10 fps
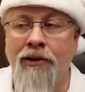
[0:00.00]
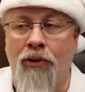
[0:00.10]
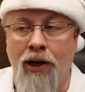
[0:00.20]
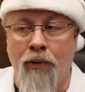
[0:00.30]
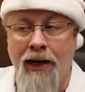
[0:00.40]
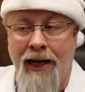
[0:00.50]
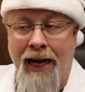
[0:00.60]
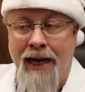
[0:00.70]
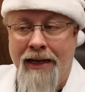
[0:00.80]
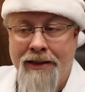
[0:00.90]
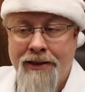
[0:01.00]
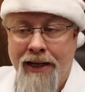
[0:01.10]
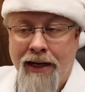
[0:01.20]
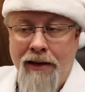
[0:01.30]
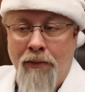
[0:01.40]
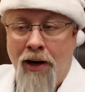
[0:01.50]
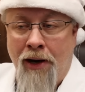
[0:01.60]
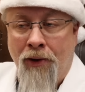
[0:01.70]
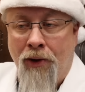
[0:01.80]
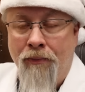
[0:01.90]
or you want to add a second
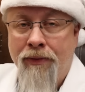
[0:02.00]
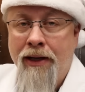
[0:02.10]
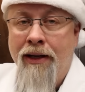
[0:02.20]
model